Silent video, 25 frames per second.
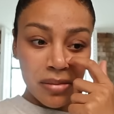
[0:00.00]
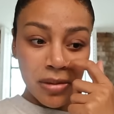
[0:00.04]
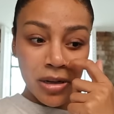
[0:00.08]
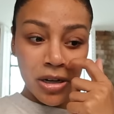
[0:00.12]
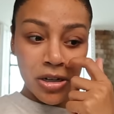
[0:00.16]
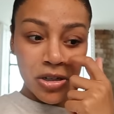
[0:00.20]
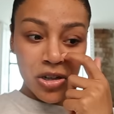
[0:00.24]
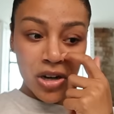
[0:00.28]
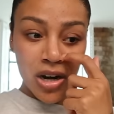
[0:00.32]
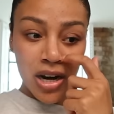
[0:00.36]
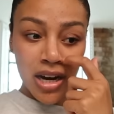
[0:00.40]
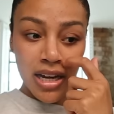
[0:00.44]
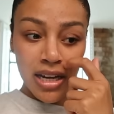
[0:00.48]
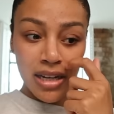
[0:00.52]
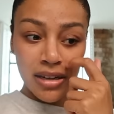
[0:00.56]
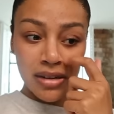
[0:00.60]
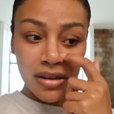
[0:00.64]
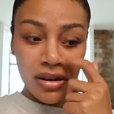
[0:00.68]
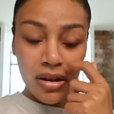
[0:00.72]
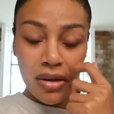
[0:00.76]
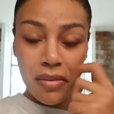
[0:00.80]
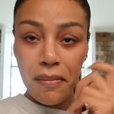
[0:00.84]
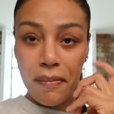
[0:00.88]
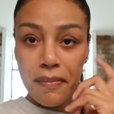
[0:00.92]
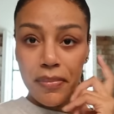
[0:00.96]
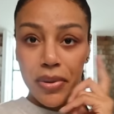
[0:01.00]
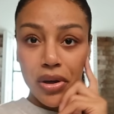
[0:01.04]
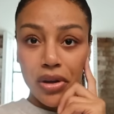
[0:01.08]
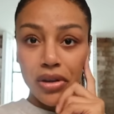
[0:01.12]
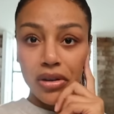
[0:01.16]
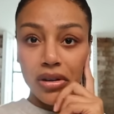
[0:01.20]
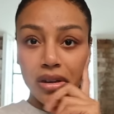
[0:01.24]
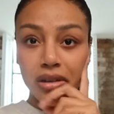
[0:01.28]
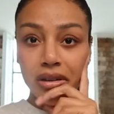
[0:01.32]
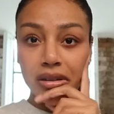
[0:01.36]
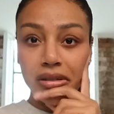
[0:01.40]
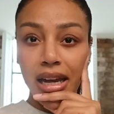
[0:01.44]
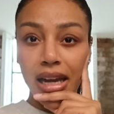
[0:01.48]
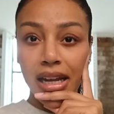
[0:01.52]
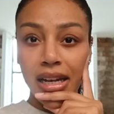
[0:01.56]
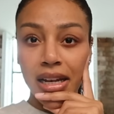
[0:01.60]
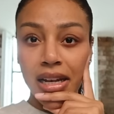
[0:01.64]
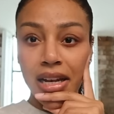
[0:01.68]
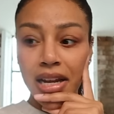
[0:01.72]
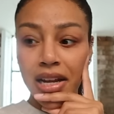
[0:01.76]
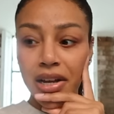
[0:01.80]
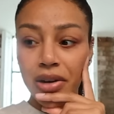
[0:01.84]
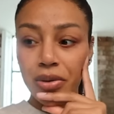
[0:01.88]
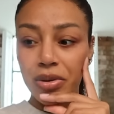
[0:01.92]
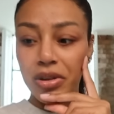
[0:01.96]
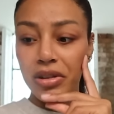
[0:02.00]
I'm gonna try and book in